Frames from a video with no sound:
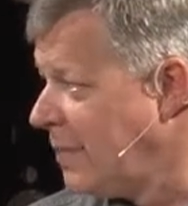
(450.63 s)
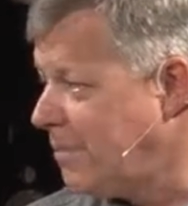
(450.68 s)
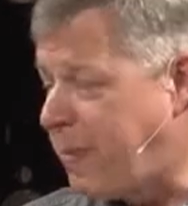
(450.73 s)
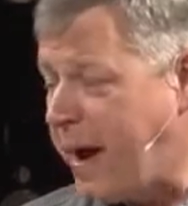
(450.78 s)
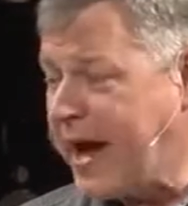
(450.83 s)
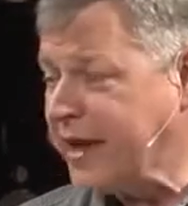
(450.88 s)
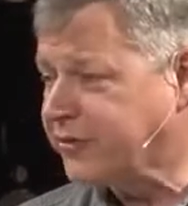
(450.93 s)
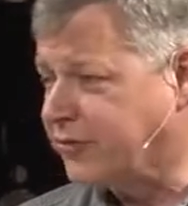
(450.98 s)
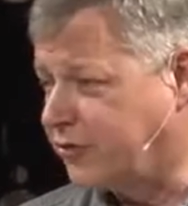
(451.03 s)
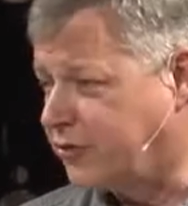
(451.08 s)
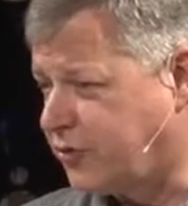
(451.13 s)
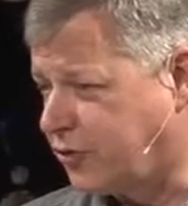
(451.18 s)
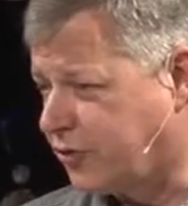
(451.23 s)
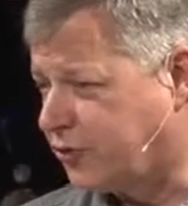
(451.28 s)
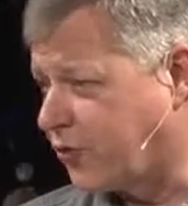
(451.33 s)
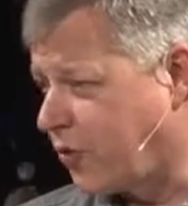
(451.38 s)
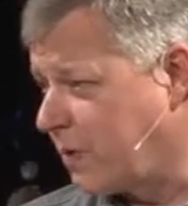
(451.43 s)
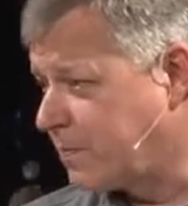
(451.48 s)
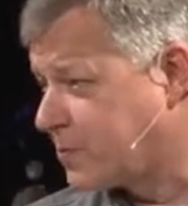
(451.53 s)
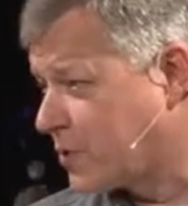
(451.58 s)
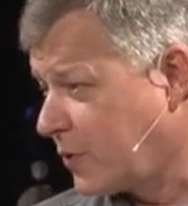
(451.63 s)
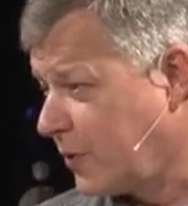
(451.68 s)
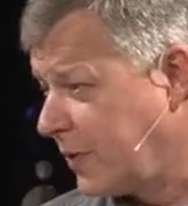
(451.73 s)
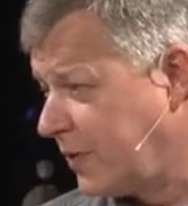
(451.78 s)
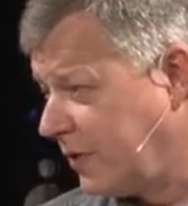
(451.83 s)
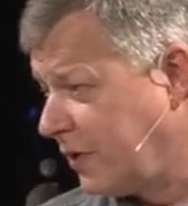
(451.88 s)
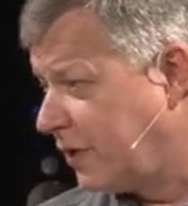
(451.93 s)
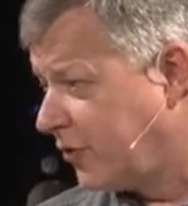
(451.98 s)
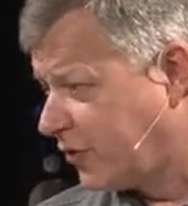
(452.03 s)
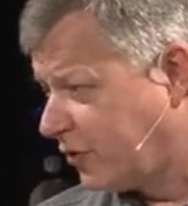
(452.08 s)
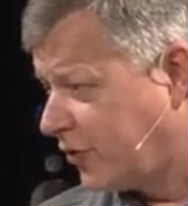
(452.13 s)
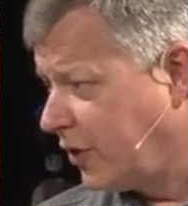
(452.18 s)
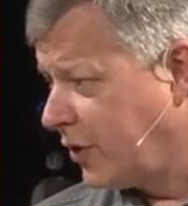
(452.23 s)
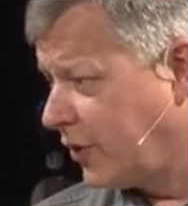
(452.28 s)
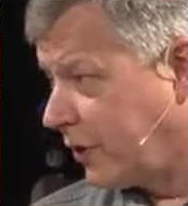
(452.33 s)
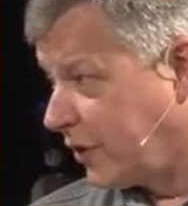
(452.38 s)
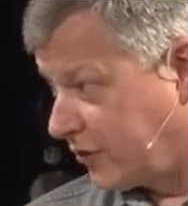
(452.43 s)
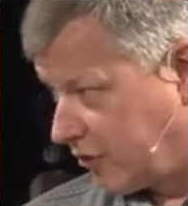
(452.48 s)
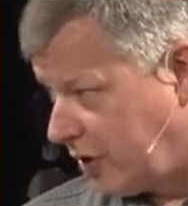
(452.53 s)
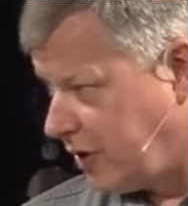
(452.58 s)
passage of Scripture in this
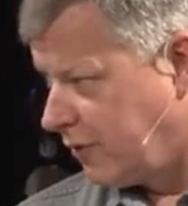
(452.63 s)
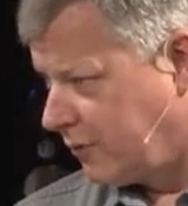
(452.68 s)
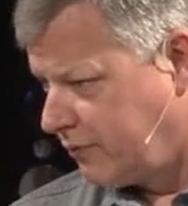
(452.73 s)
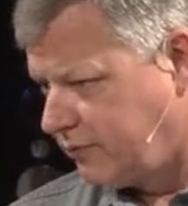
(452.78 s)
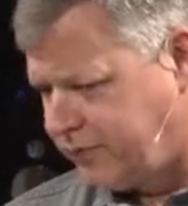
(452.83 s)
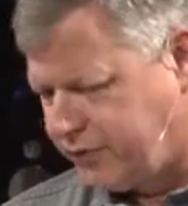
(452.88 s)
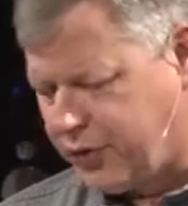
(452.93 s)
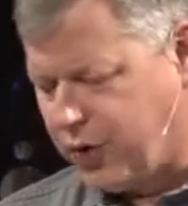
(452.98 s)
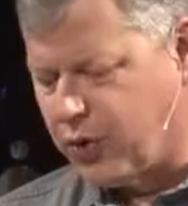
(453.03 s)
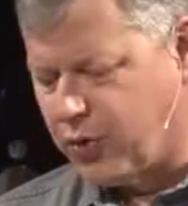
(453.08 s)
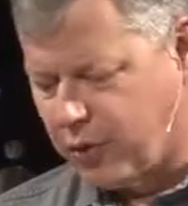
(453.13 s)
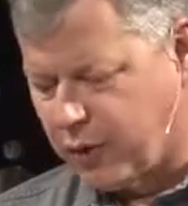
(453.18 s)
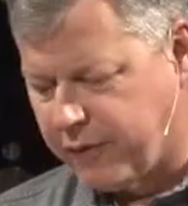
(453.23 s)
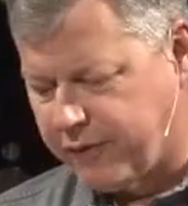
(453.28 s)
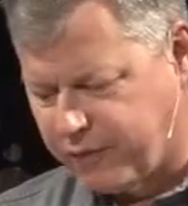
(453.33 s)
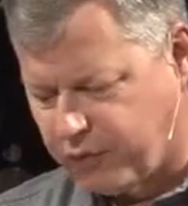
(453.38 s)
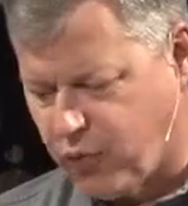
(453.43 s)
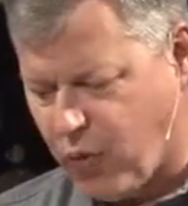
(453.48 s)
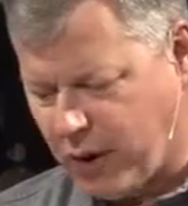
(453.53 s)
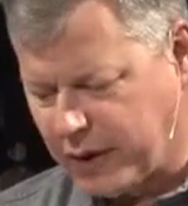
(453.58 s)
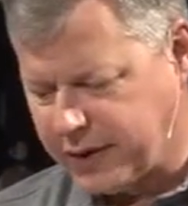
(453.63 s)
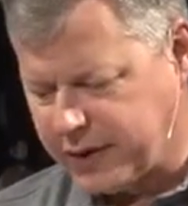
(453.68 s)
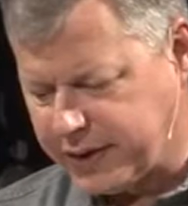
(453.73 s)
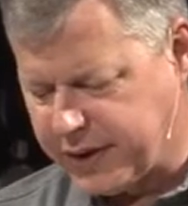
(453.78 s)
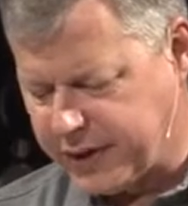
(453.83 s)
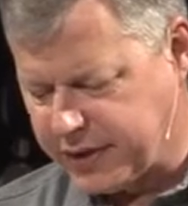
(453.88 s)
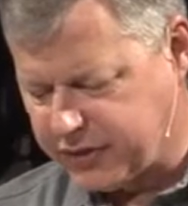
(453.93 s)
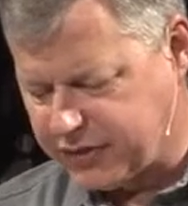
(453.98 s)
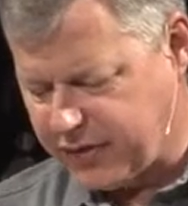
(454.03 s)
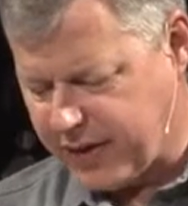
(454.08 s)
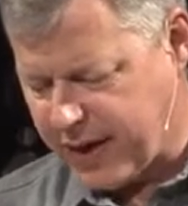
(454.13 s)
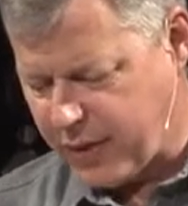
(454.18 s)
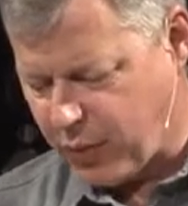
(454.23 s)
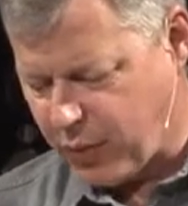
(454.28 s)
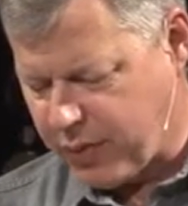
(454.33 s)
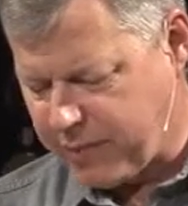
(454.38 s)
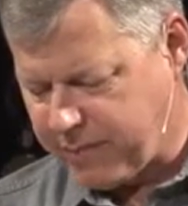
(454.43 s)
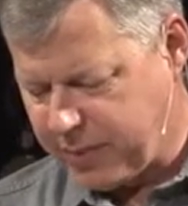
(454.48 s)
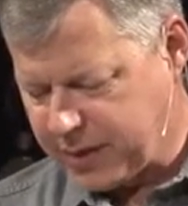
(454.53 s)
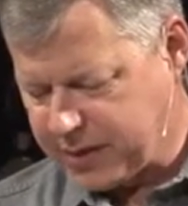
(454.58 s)
series in view of what it is that
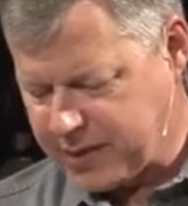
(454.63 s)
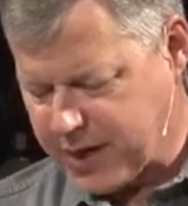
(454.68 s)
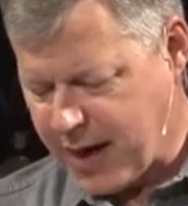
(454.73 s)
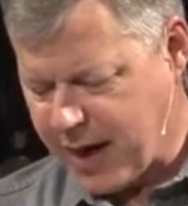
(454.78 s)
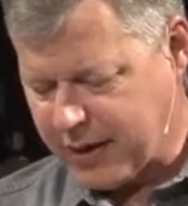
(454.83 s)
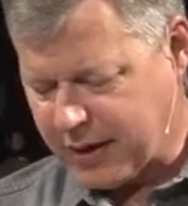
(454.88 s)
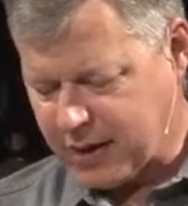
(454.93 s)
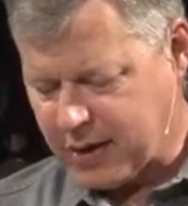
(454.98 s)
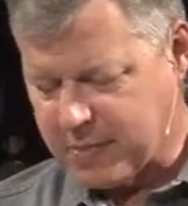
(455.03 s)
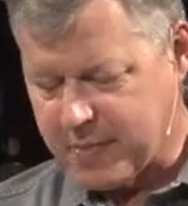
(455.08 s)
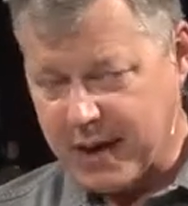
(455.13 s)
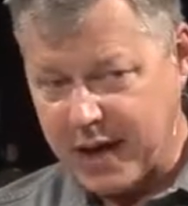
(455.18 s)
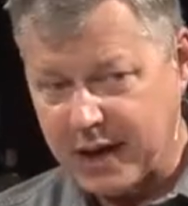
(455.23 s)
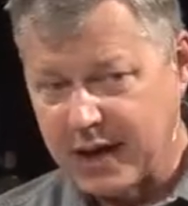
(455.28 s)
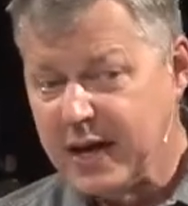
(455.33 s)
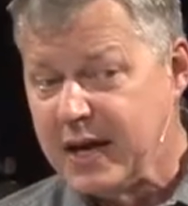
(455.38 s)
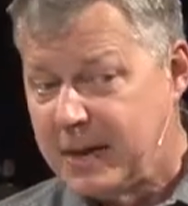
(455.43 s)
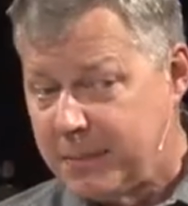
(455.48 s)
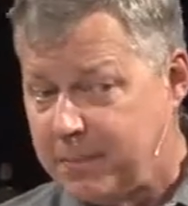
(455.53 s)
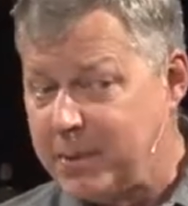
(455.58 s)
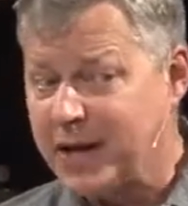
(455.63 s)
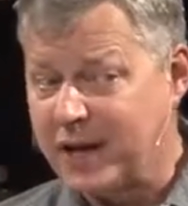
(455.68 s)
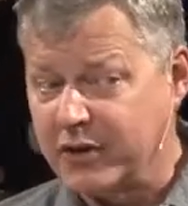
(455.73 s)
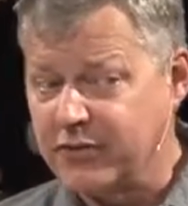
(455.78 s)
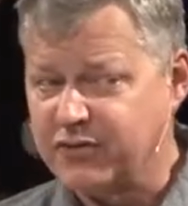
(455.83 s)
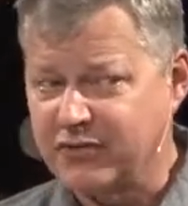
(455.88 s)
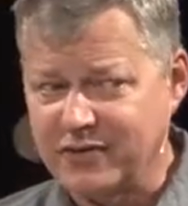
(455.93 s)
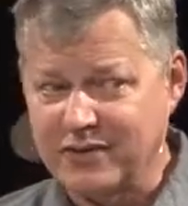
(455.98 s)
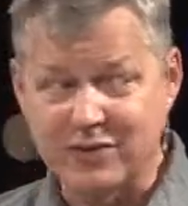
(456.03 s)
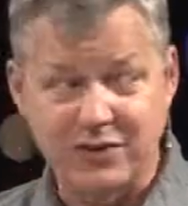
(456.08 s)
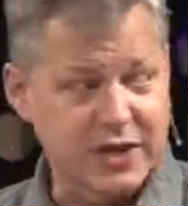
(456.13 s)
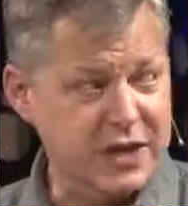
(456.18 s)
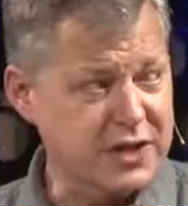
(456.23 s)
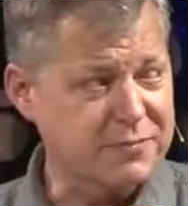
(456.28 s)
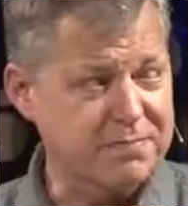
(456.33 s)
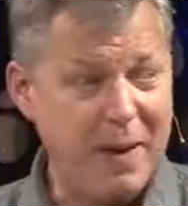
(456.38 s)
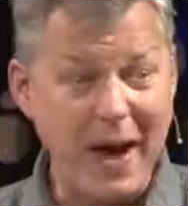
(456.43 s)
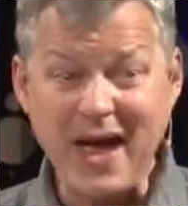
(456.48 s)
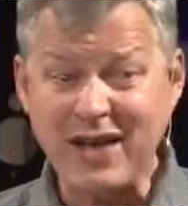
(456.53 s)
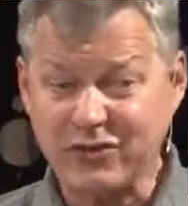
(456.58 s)
we've been talking about, because
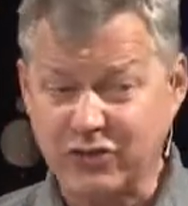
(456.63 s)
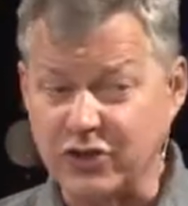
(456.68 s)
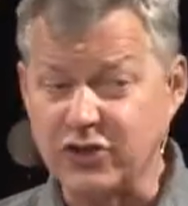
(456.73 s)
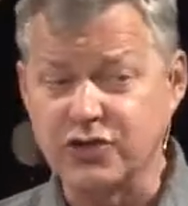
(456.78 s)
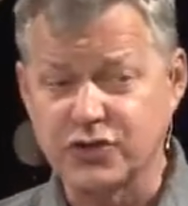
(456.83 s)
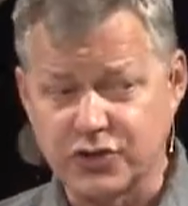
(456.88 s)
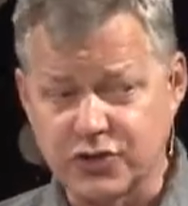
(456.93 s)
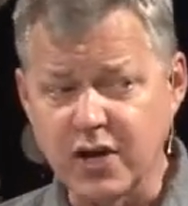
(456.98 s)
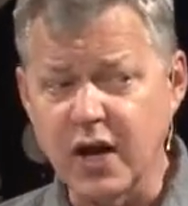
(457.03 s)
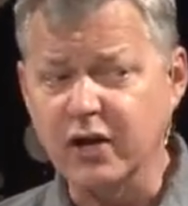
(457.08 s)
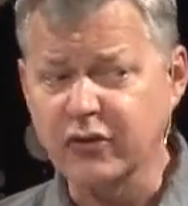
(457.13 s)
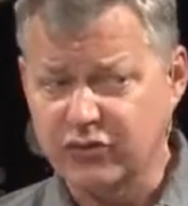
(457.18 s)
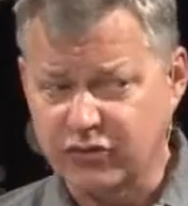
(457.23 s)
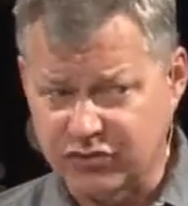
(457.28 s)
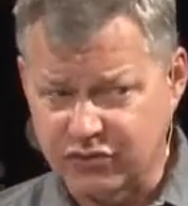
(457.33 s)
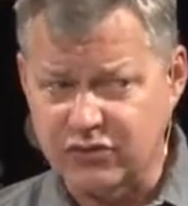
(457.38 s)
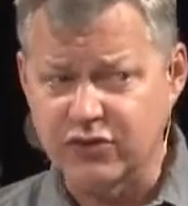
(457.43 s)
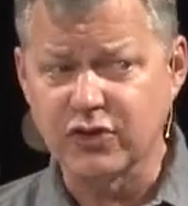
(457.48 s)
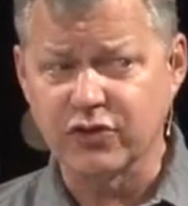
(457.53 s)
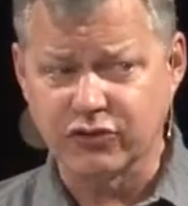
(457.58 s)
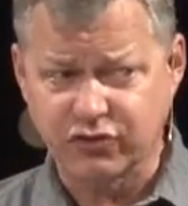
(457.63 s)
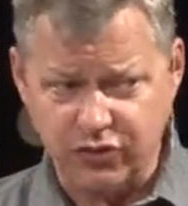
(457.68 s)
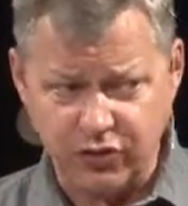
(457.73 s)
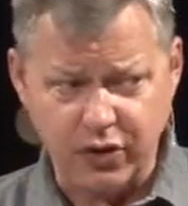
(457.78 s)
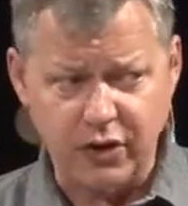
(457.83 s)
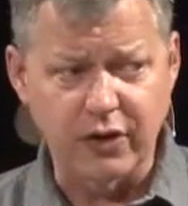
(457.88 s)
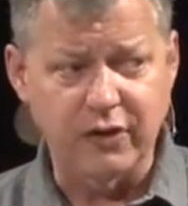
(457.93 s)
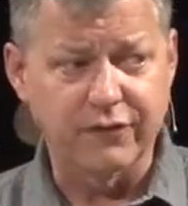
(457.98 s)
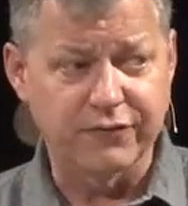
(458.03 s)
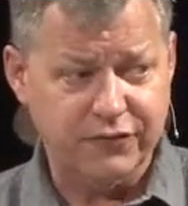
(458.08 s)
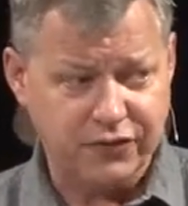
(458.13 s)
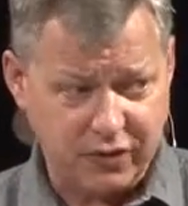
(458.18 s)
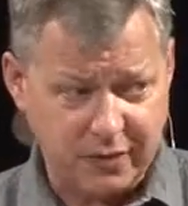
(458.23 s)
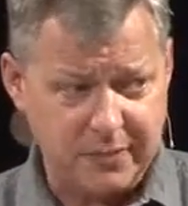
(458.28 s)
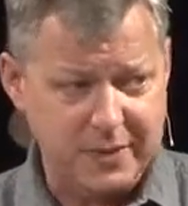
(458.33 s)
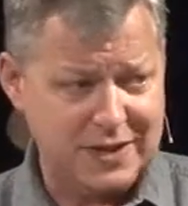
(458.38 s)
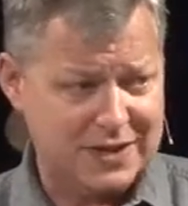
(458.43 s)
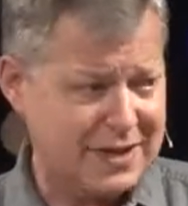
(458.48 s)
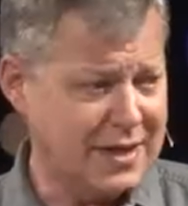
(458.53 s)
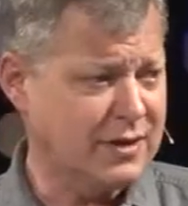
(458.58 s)
this passage does deserve
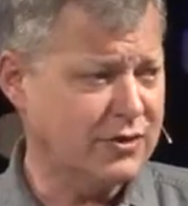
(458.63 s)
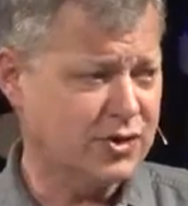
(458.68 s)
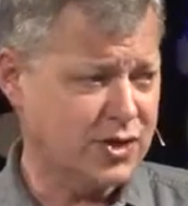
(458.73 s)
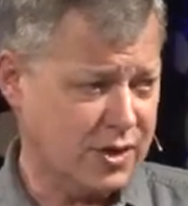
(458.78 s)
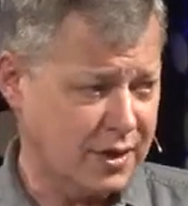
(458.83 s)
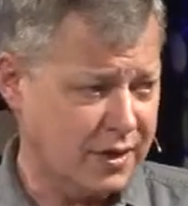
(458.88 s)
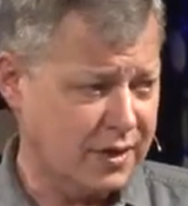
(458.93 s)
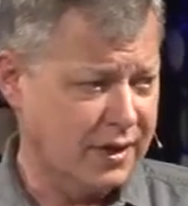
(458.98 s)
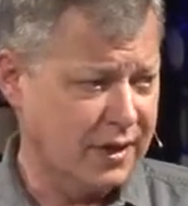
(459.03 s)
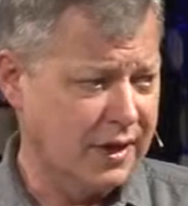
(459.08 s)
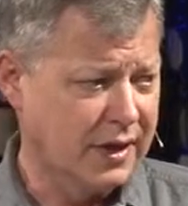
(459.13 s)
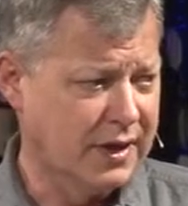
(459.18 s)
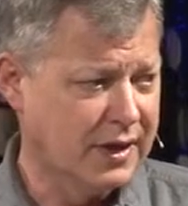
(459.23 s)
some attention